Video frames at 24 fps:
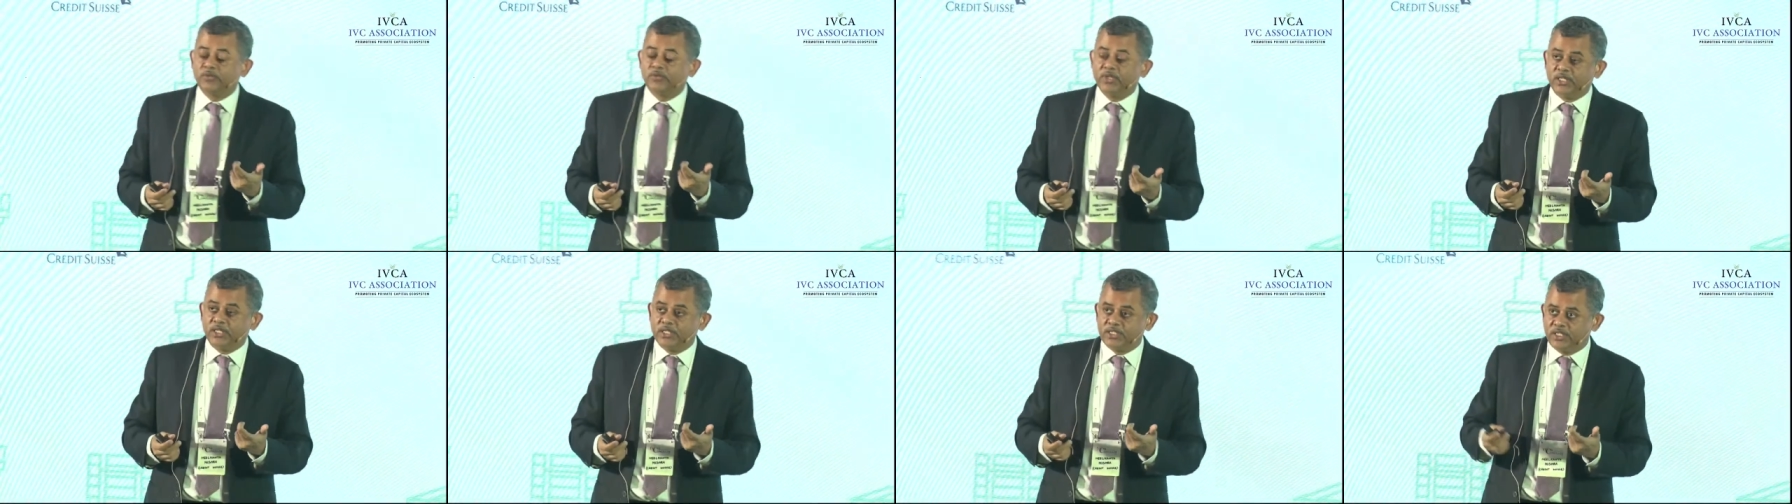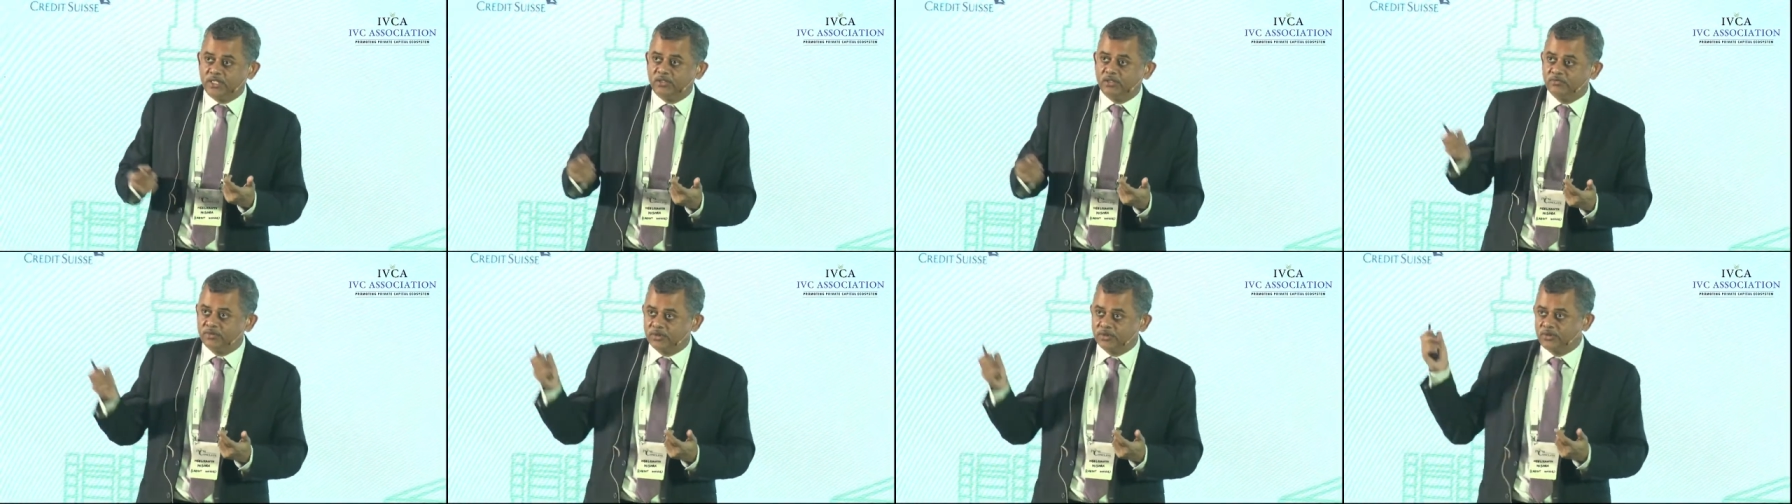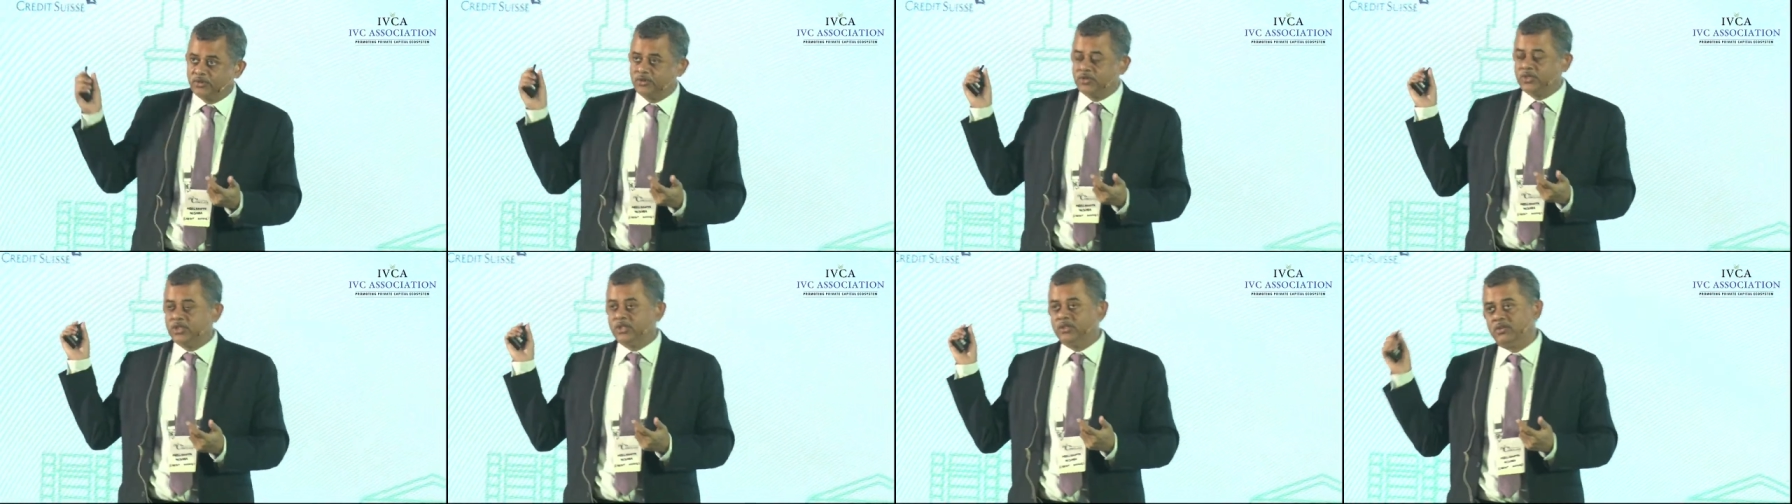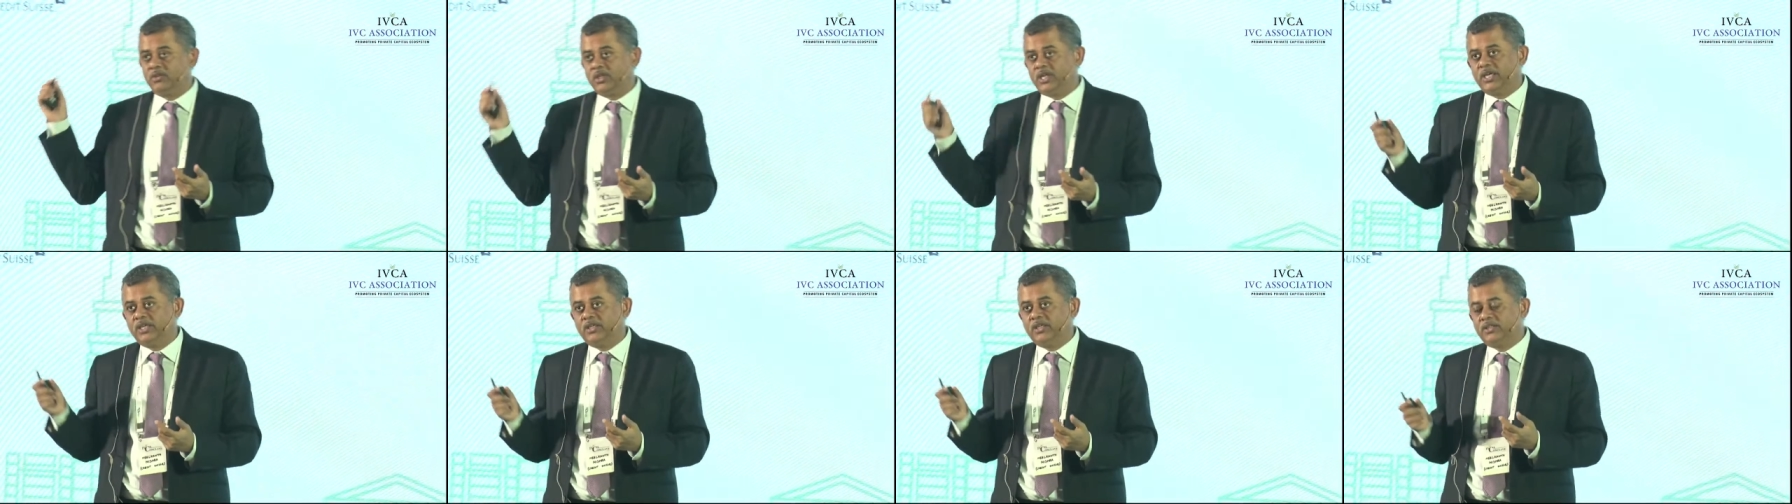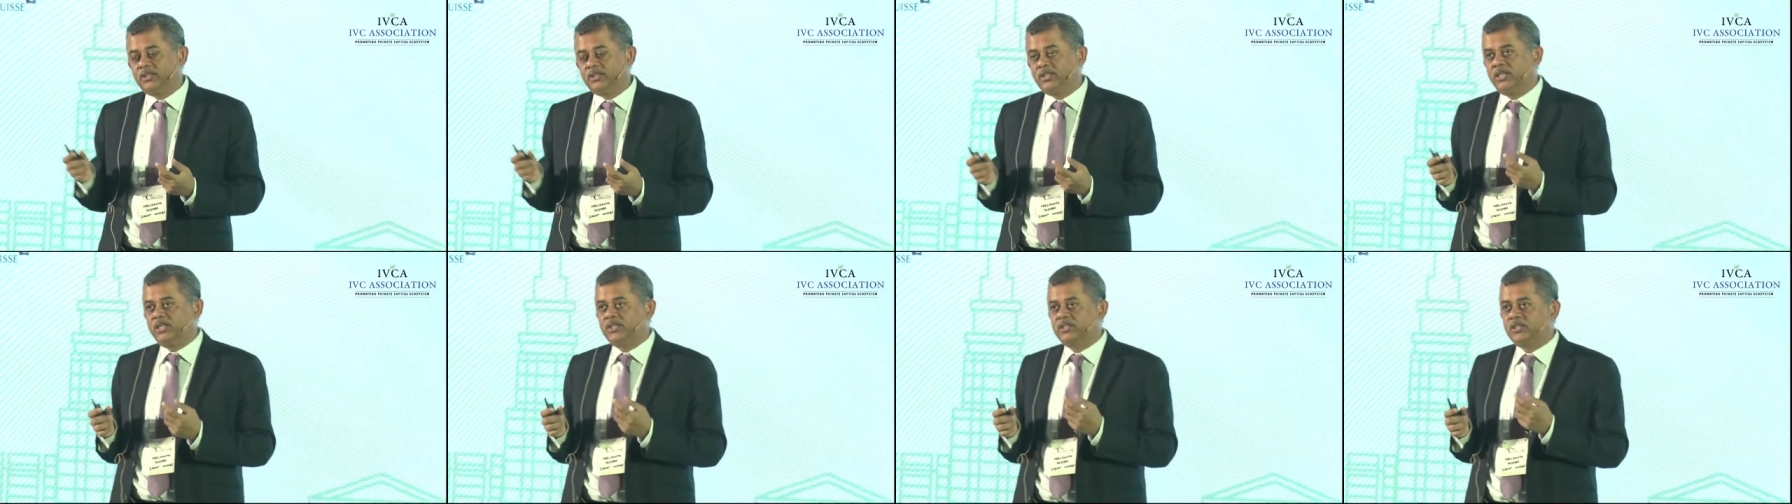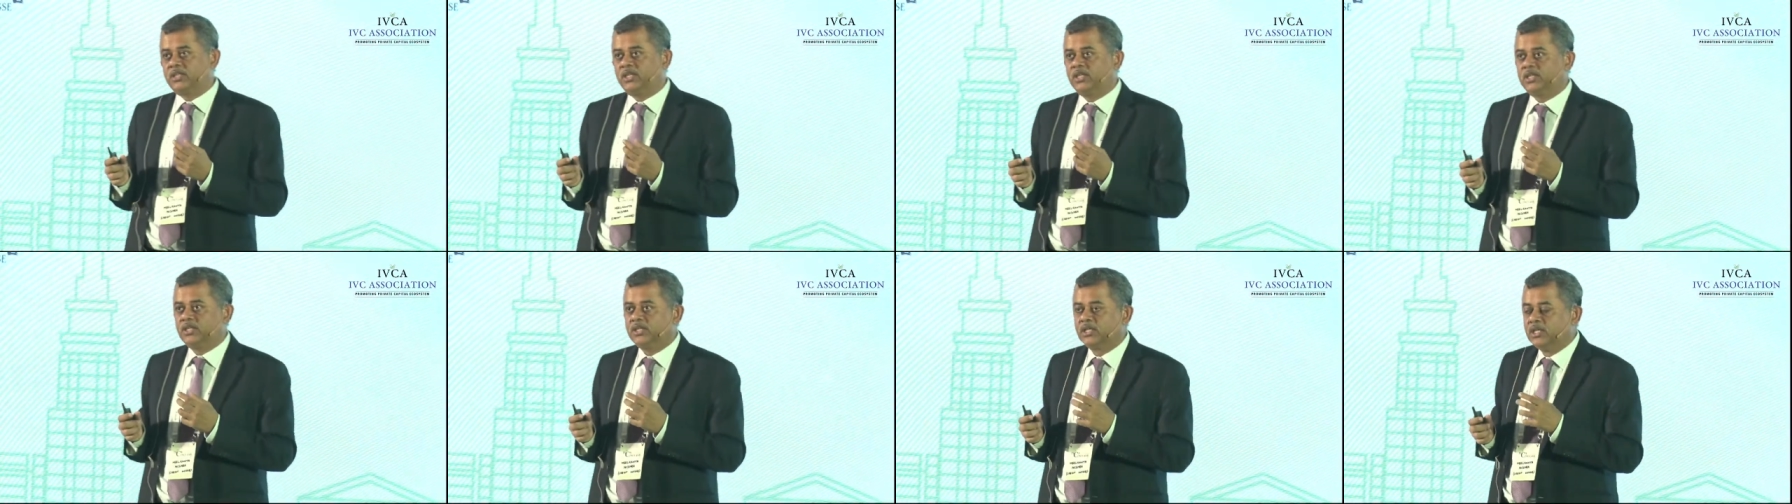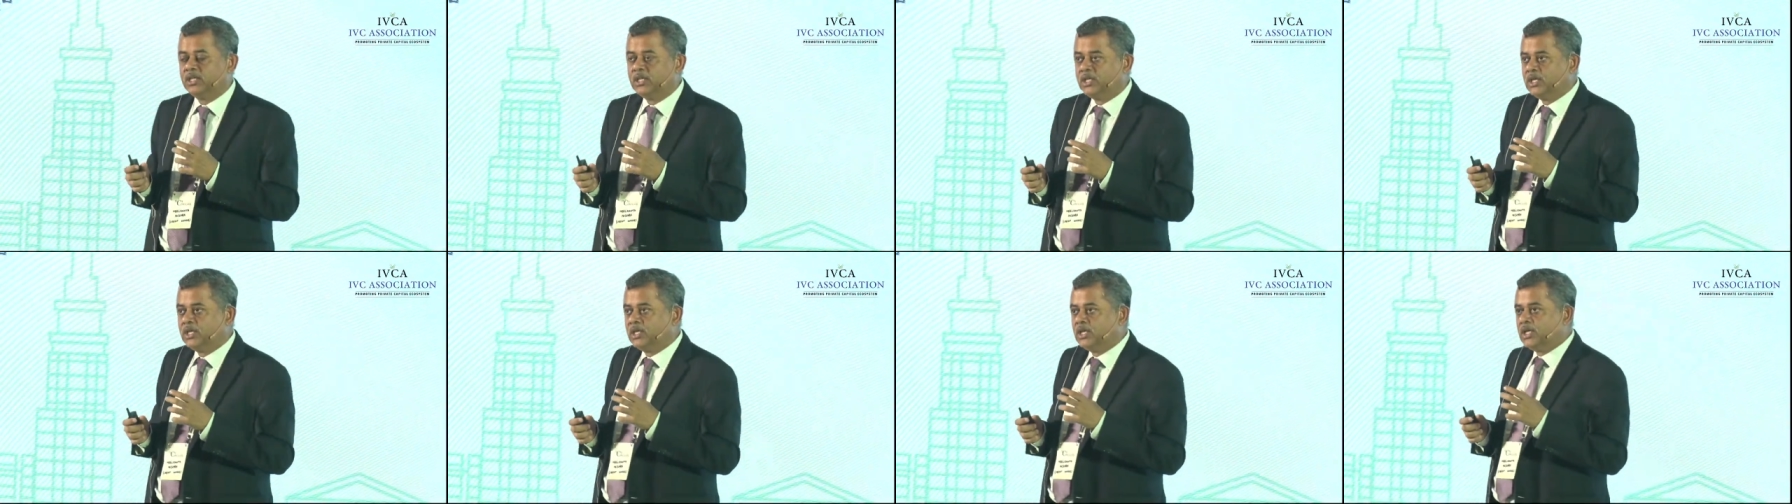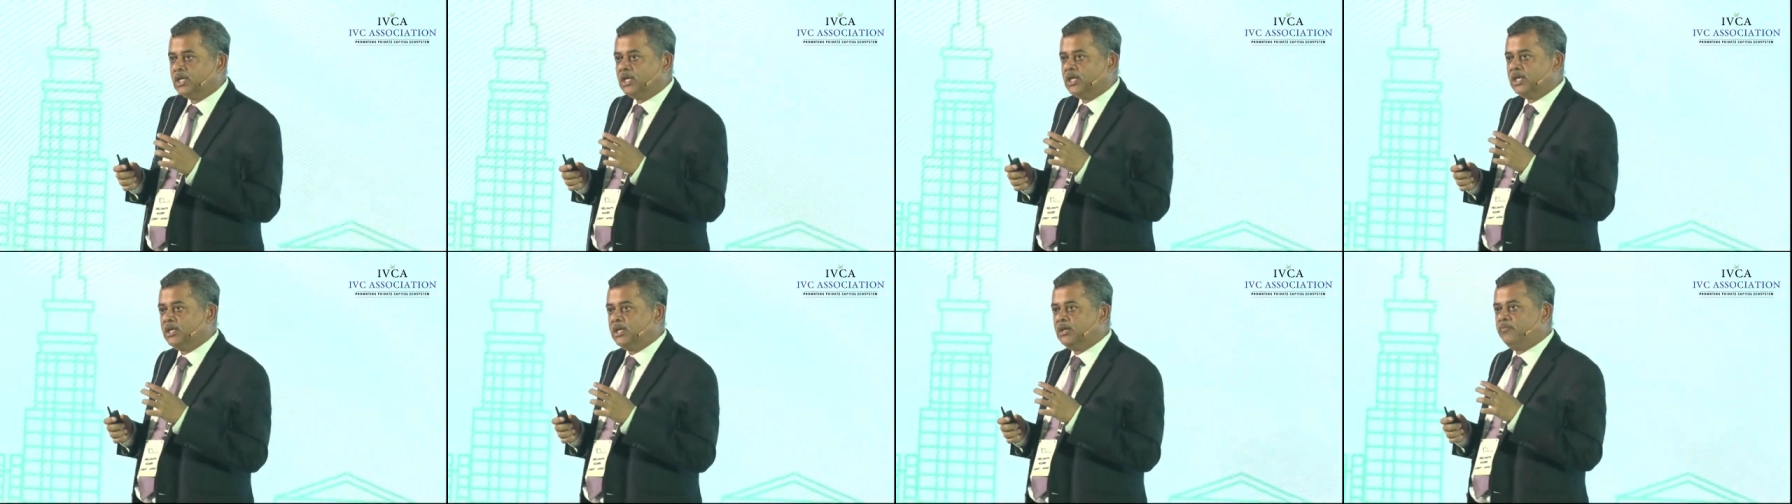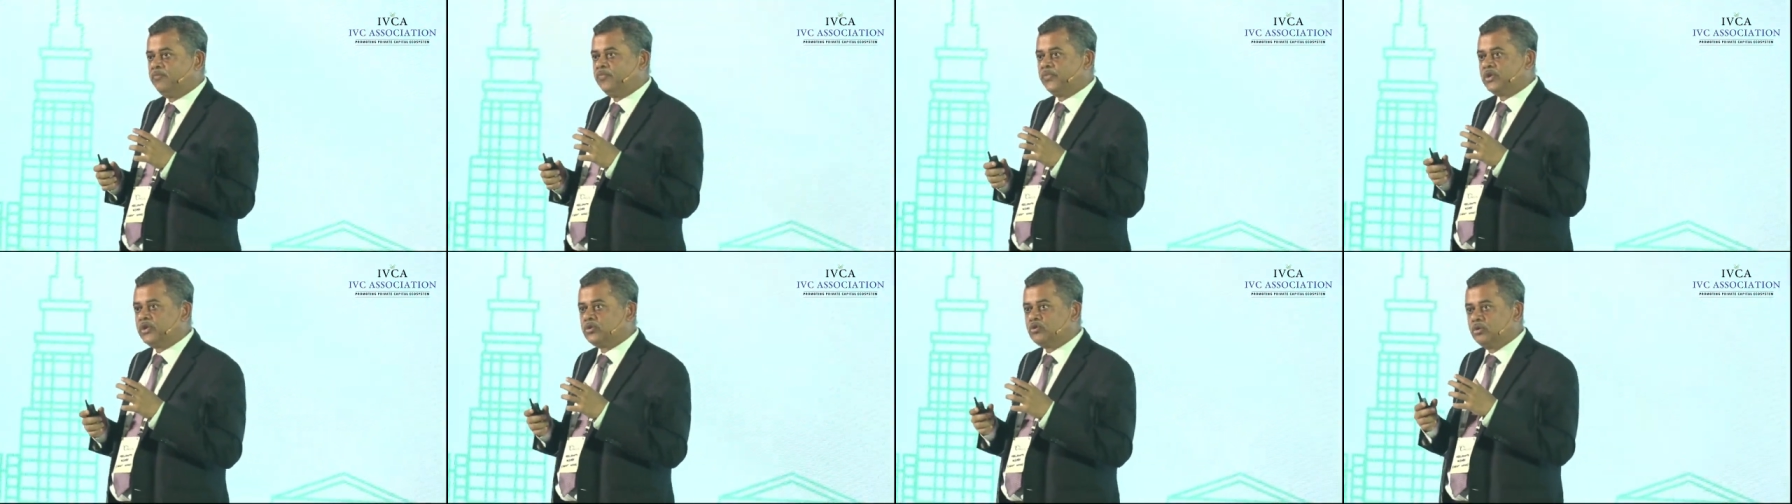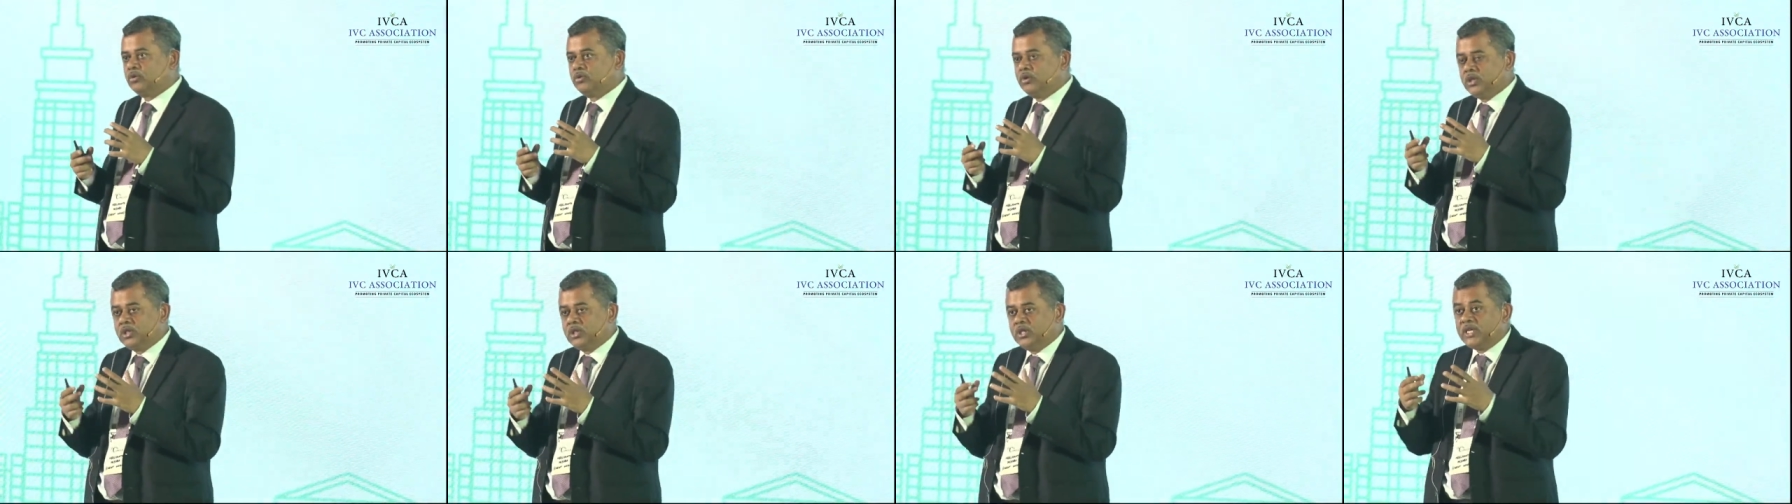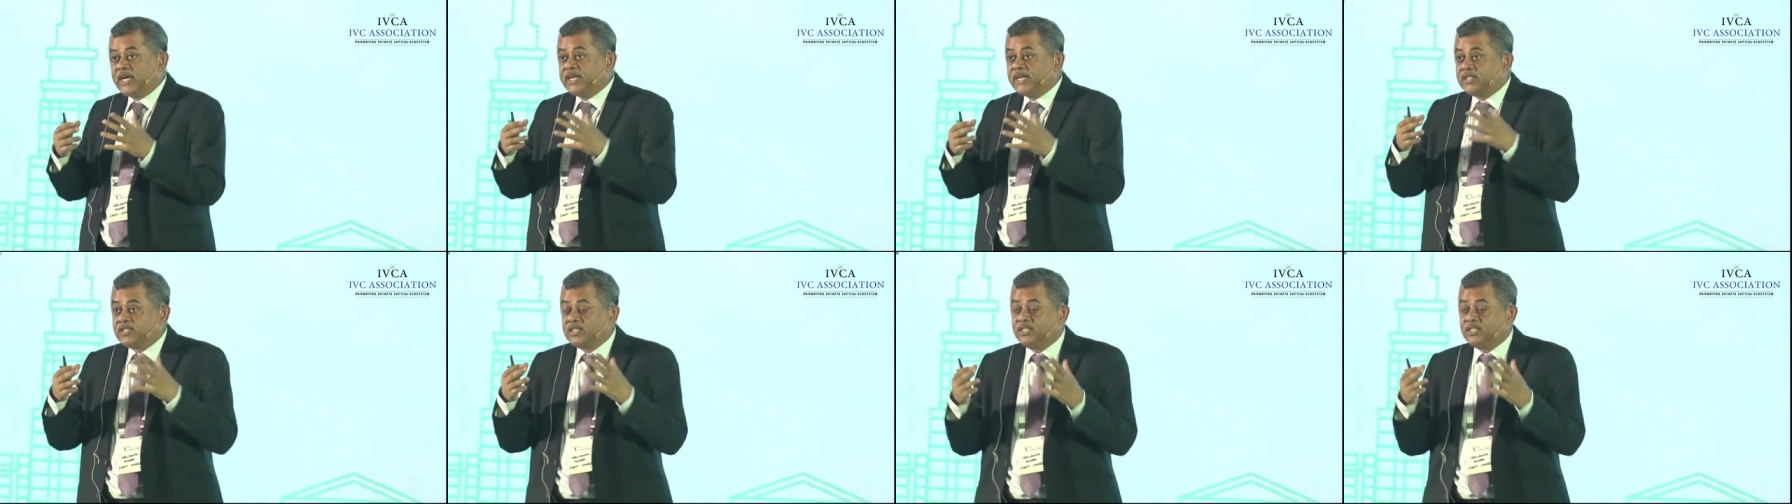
remarkable change in access to piped water,